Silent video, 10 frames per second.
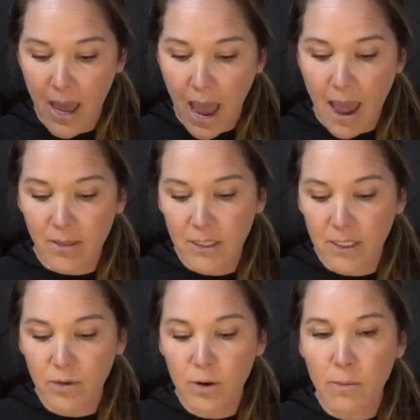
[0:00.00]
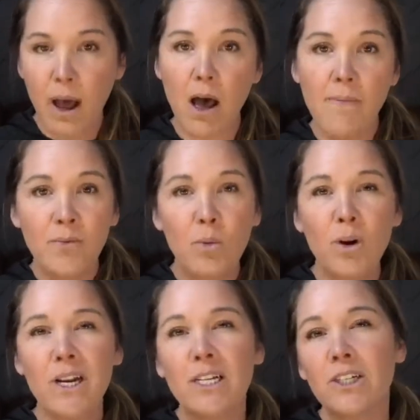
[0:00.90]
And the screwball,
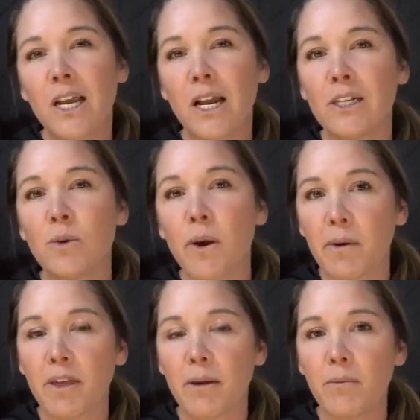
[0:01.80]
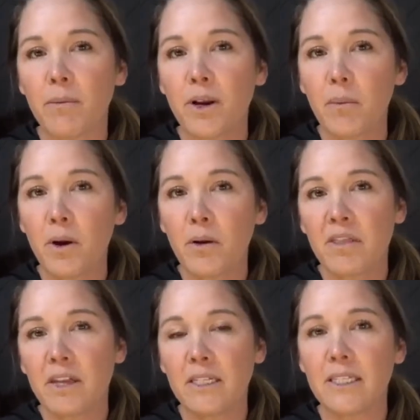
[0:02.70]
we're gonna just kind of toy with it. We're gonna work
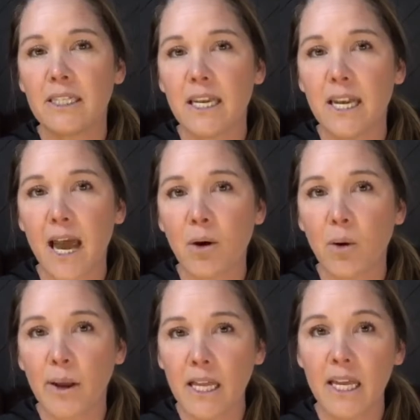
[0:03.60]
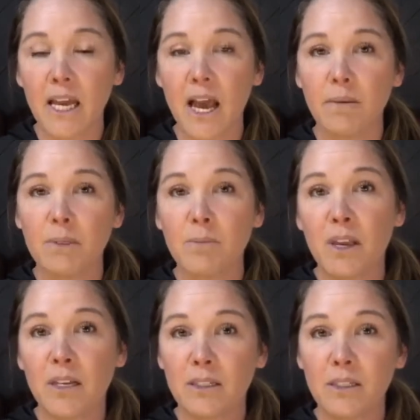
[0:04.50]
with it and see how quickly it comes,
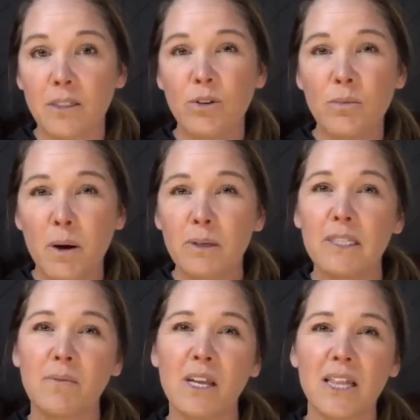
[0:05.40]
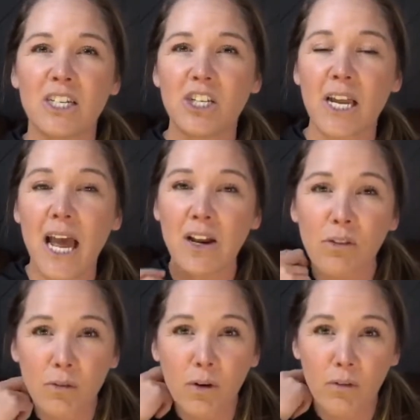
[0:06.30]
because the screwball was something that she
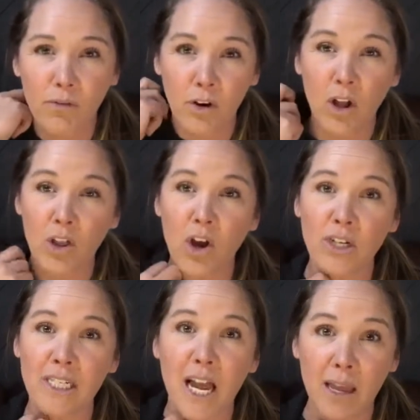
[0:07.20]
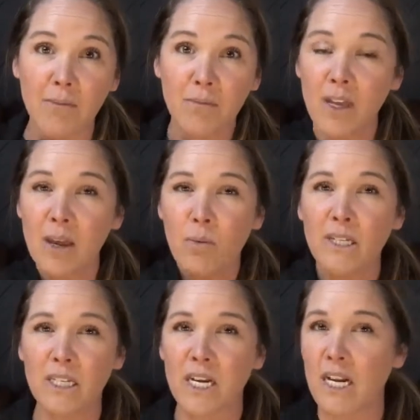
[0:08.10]
hadn't thrown for a long time. It
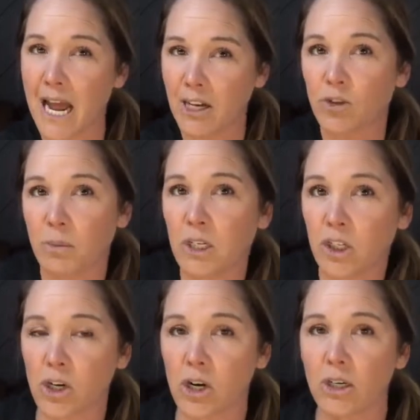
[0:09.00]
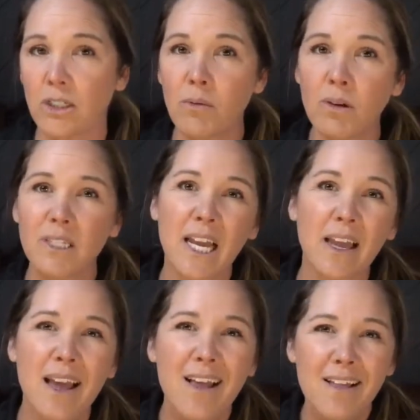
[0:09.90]
wasn't a natural pitch to her. So it's like,
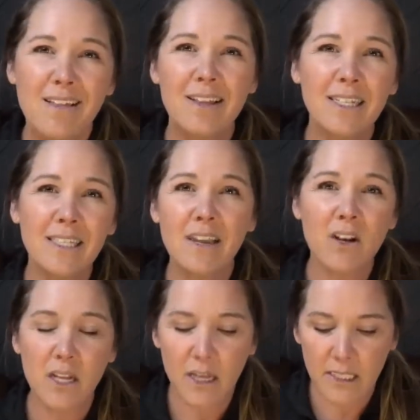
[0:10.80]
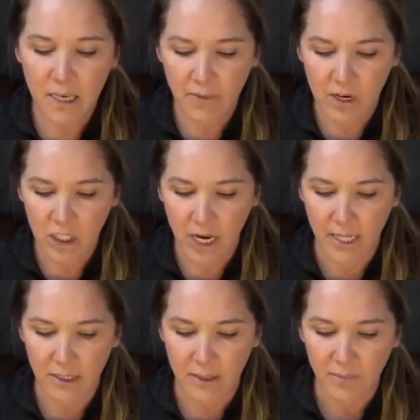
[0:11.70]
let's give it a
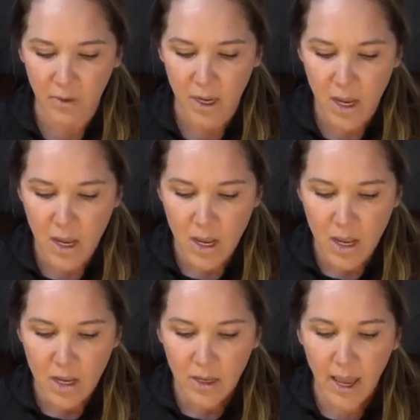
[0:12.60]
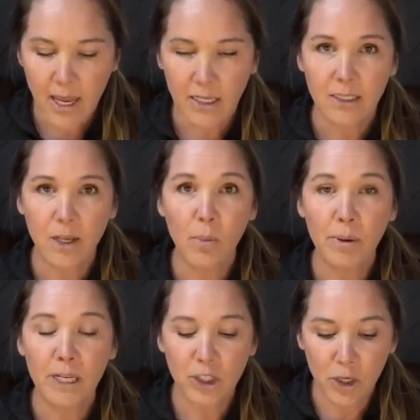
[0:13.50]
chance. Okay, so
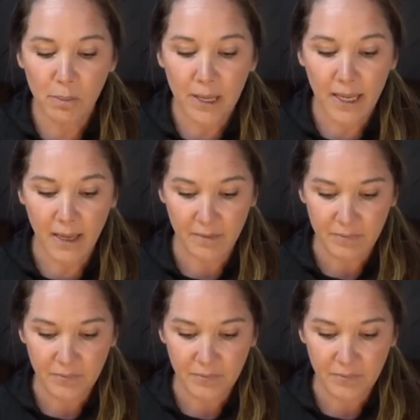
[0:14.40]
pitcher B.